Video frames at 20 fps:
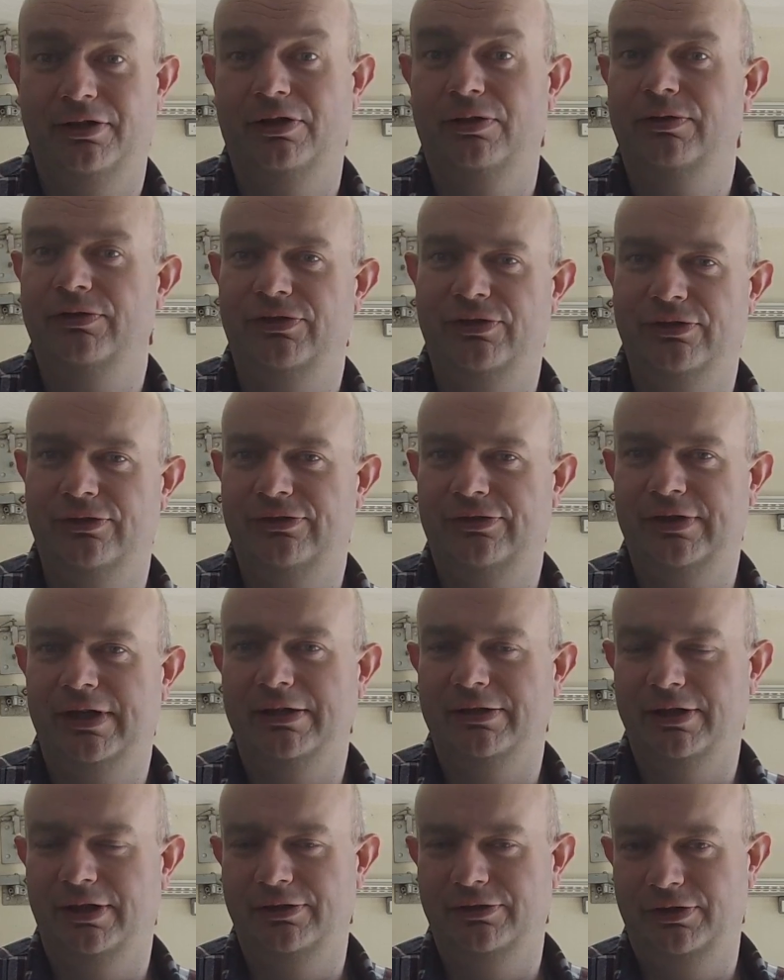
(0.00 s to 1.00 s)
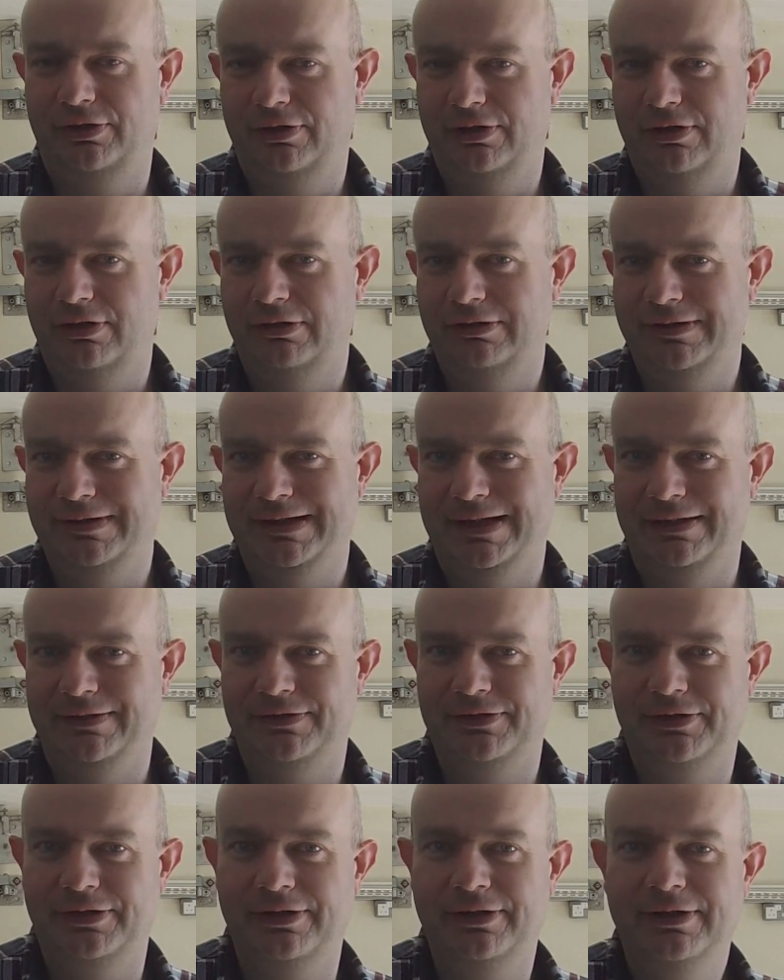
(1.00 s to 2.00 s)
oh, it's just a dodgy current
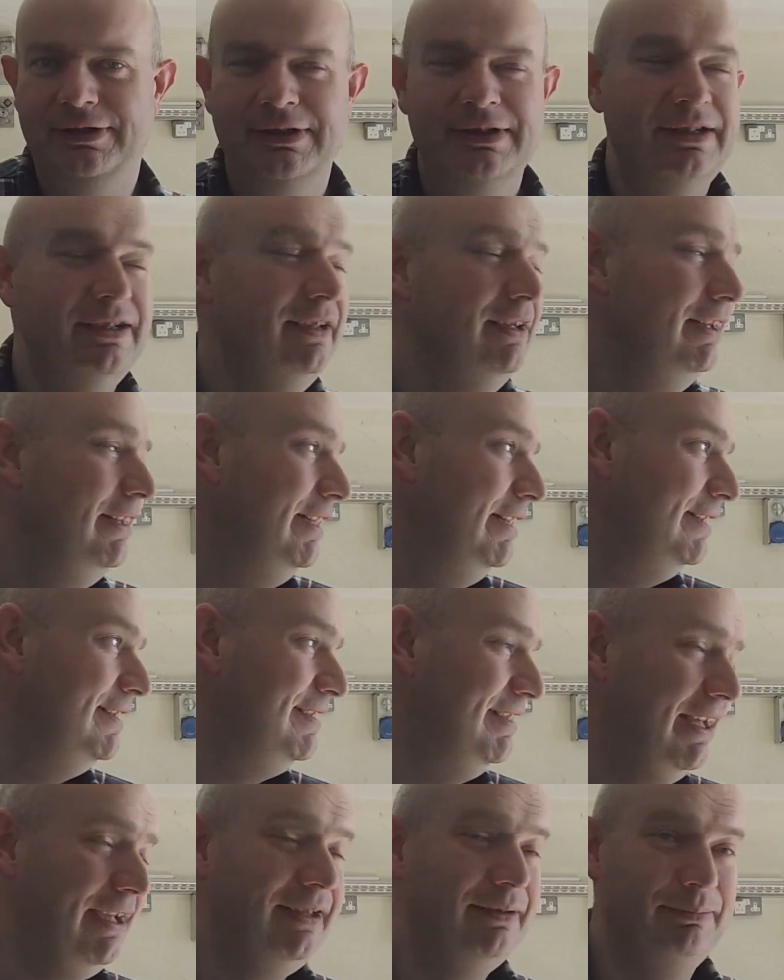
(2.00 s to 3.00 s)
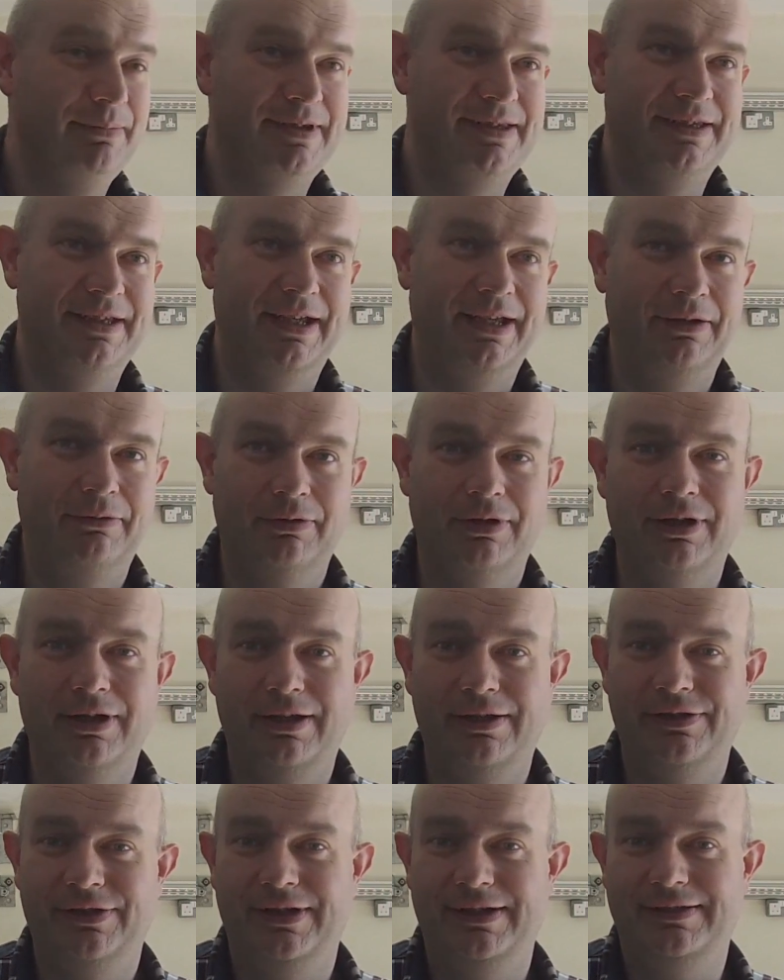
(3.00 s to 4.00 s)
sensor. And then the second mistake
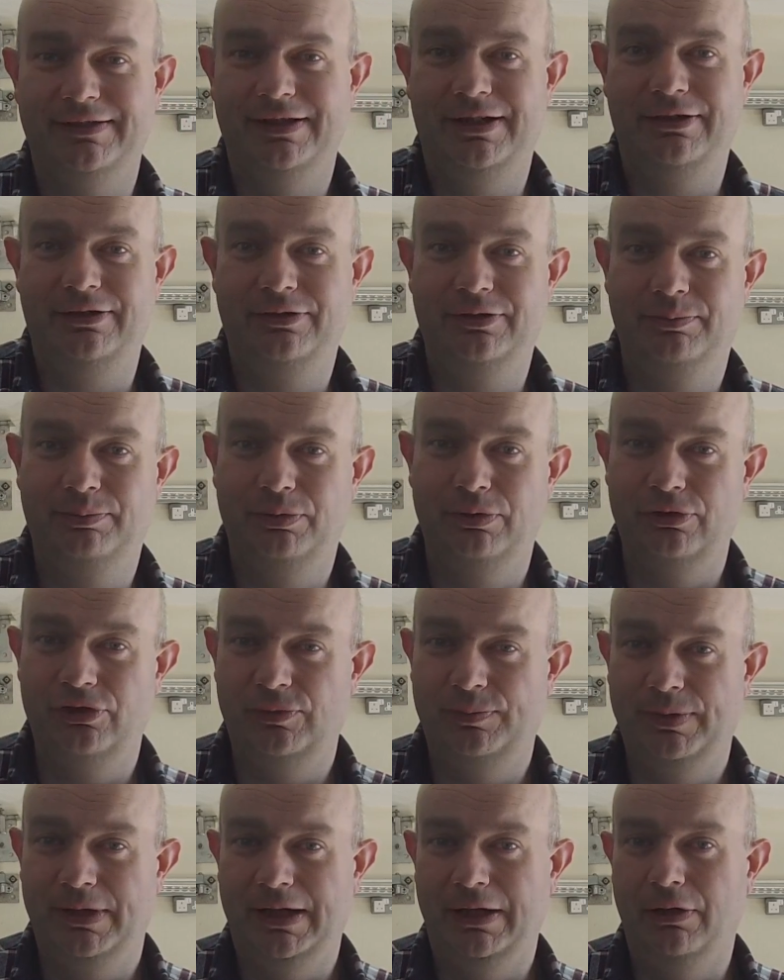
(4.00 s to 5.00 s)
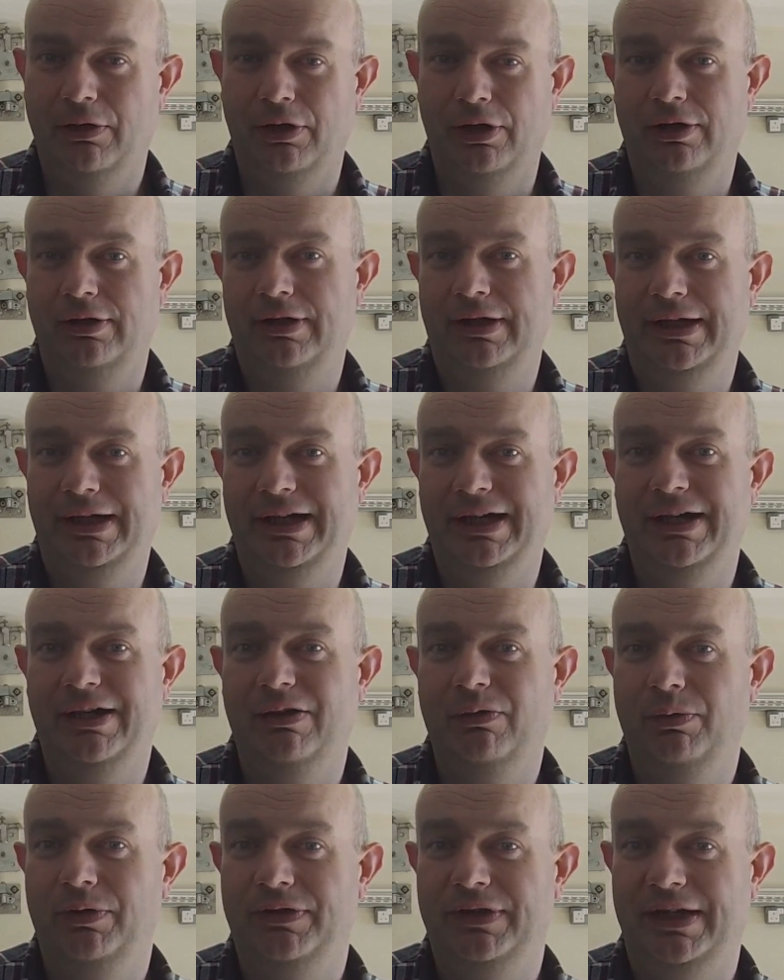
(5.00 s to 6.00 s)
was I started to push
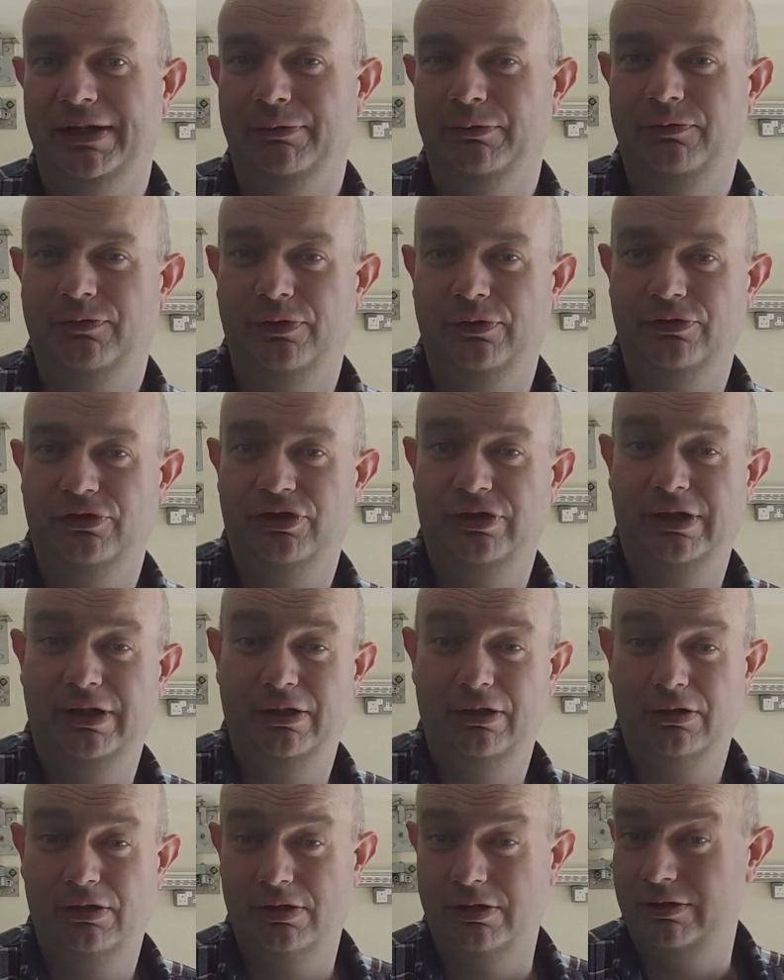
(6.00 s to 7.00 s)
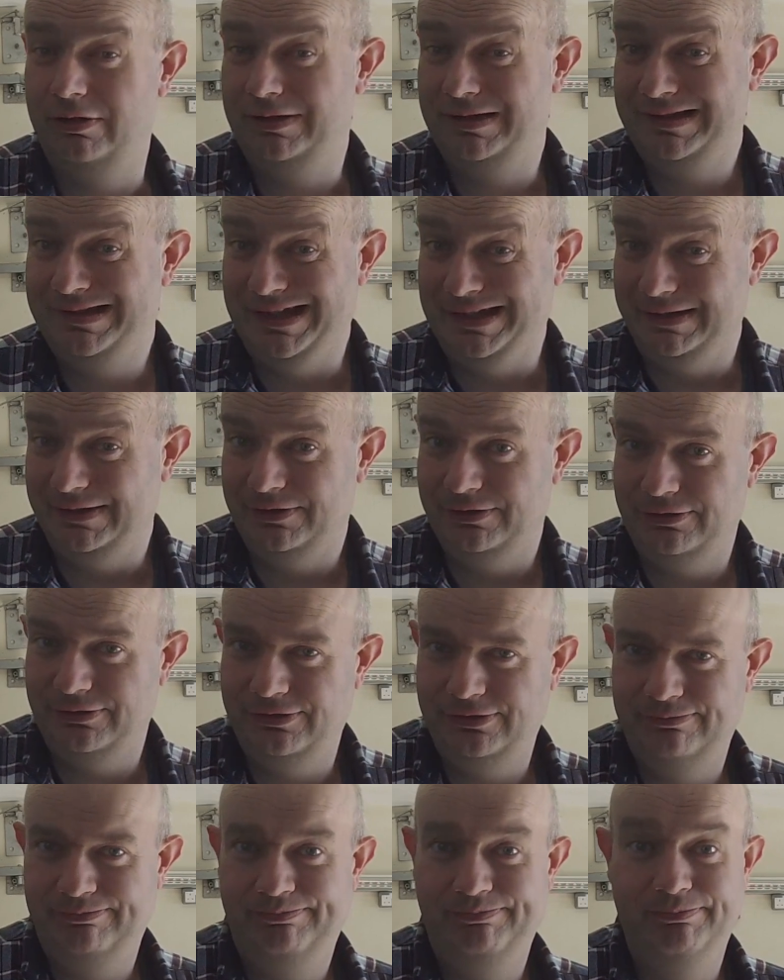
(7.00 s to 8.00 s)
power without functioning current
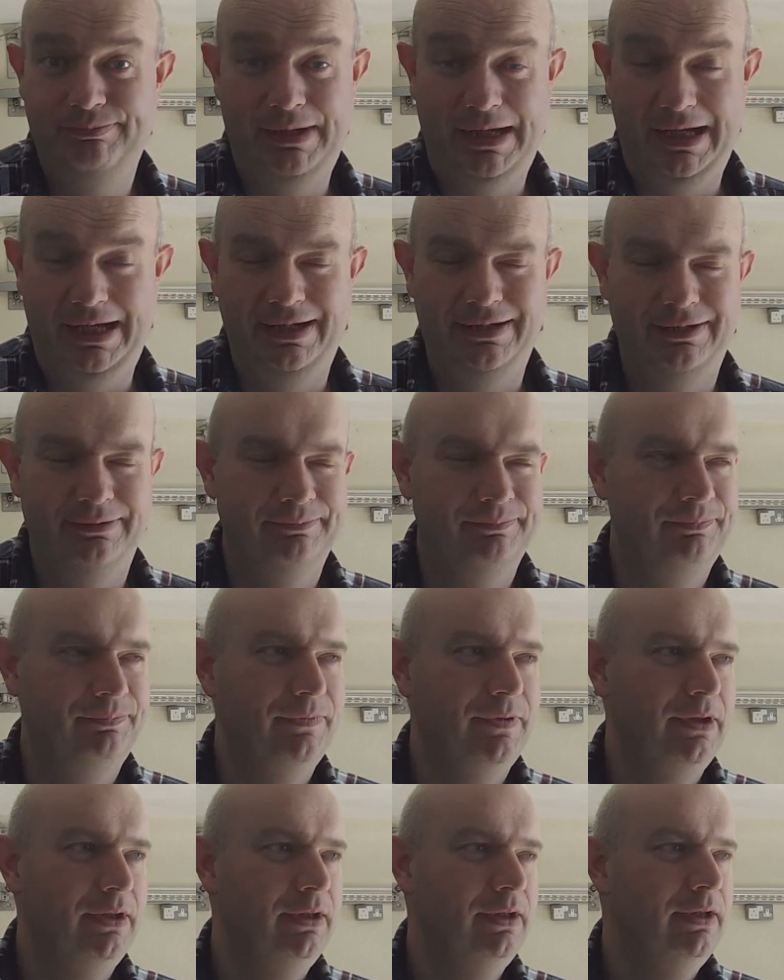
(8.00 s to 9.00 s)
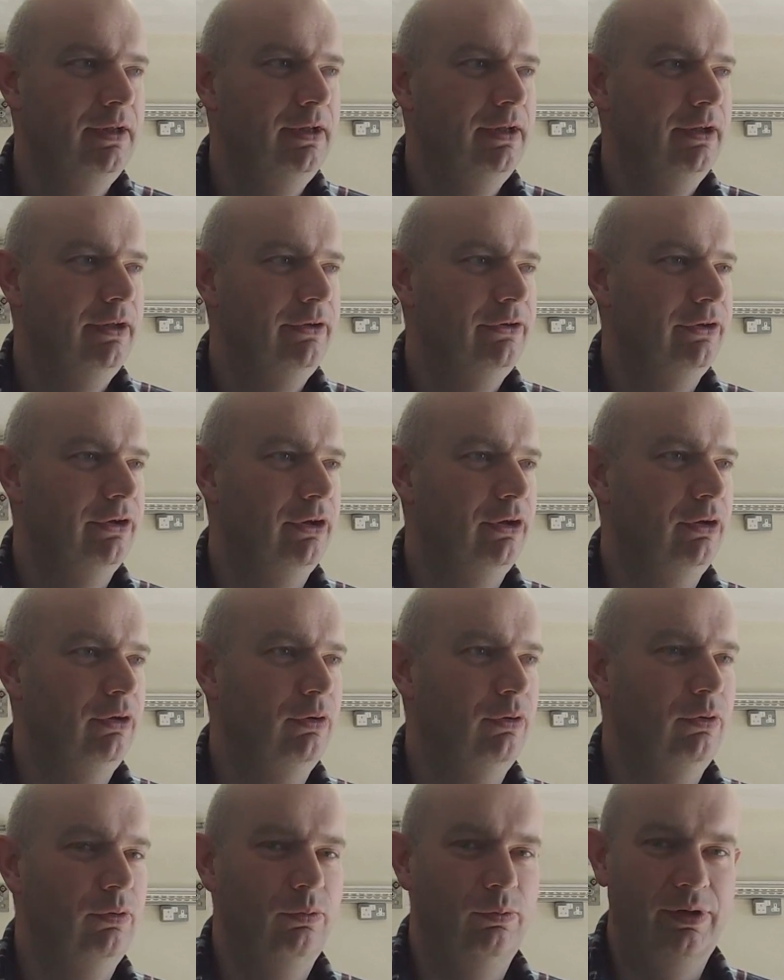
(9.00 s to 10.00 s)
sensors. Bad.
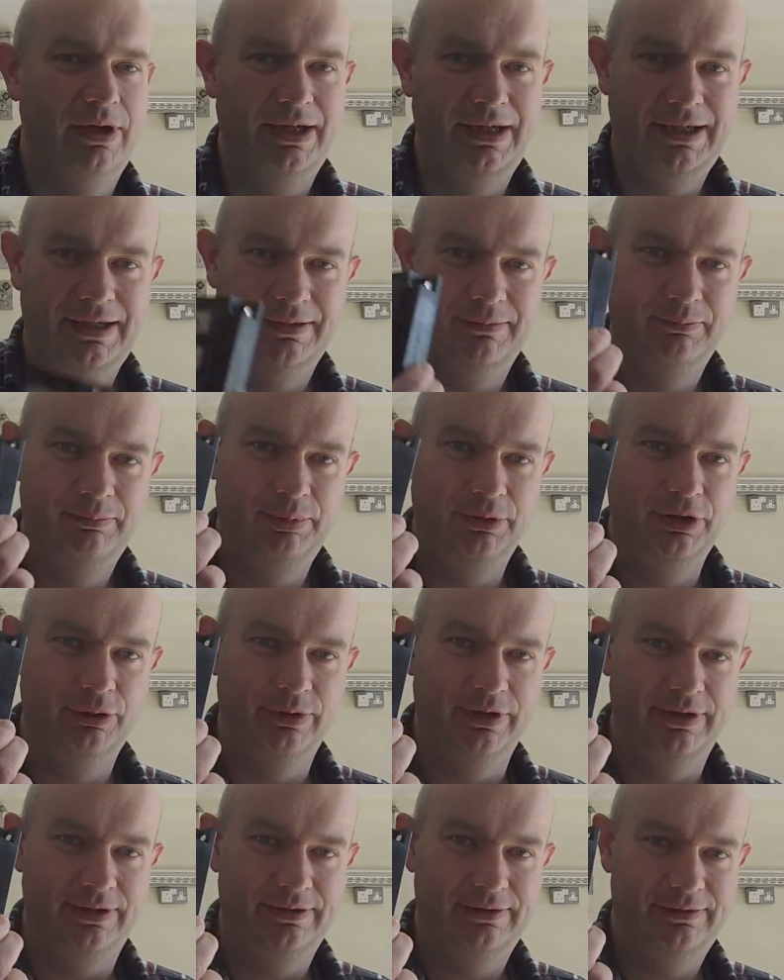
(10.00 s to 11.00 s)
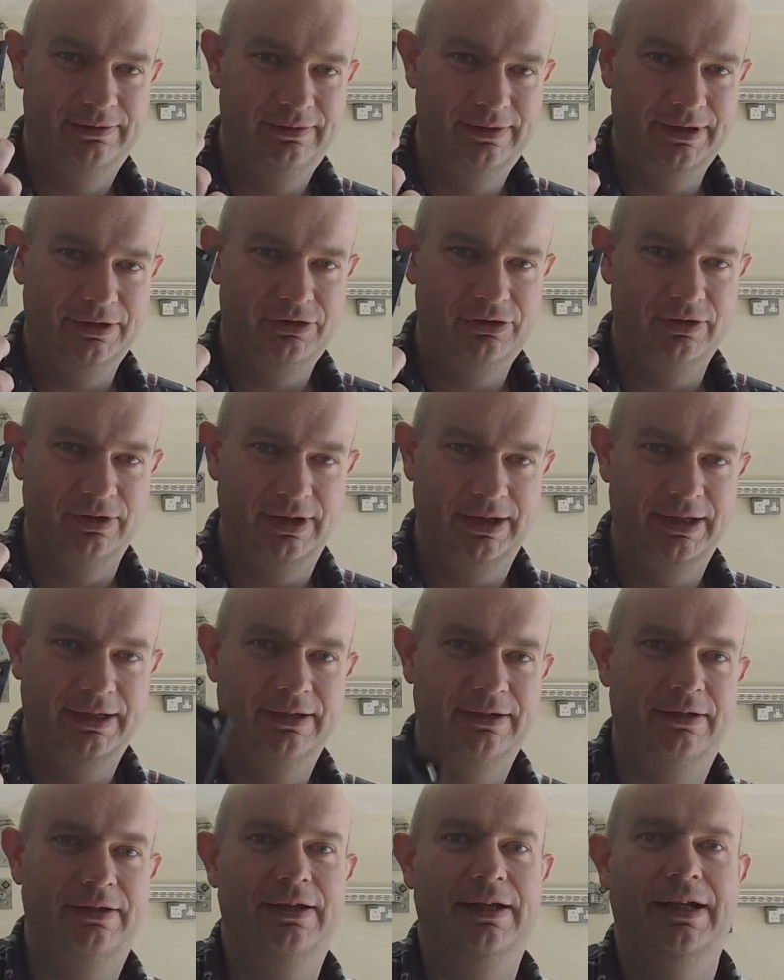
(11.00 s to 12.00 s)
So we blew it, literally
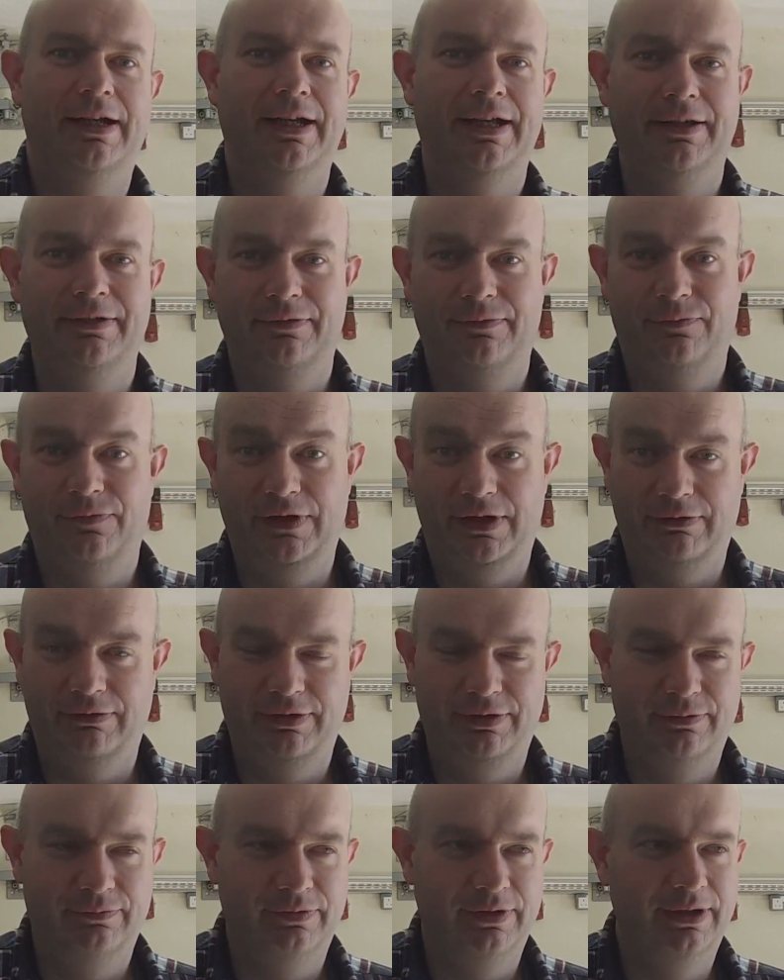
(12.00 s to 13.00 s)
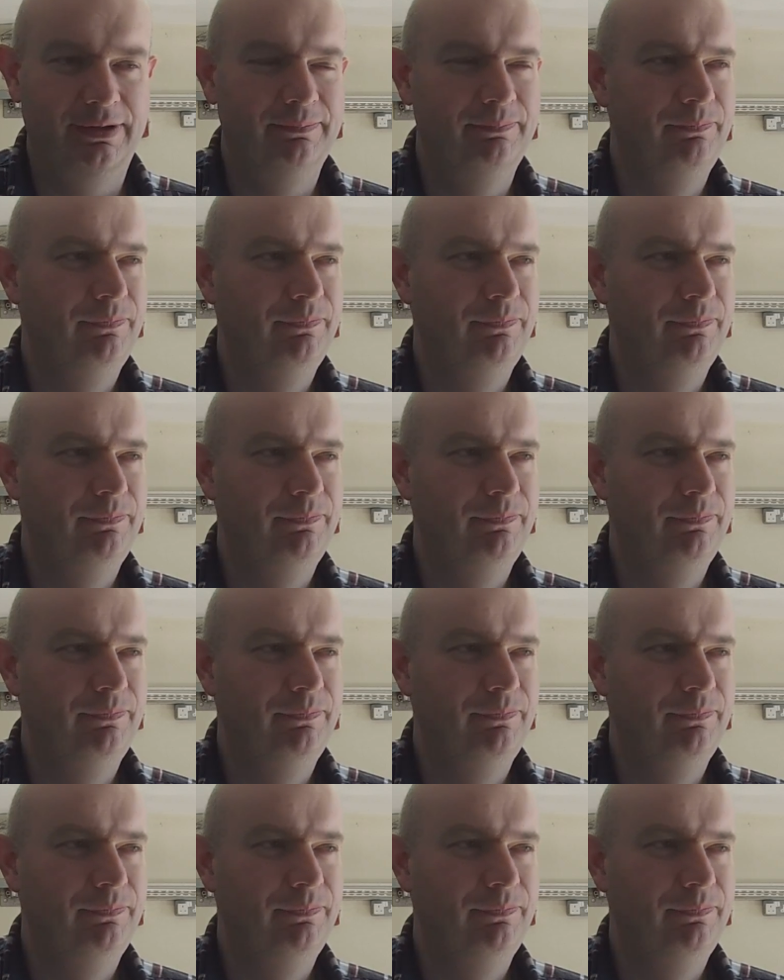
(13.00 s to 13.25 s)
and figuratively.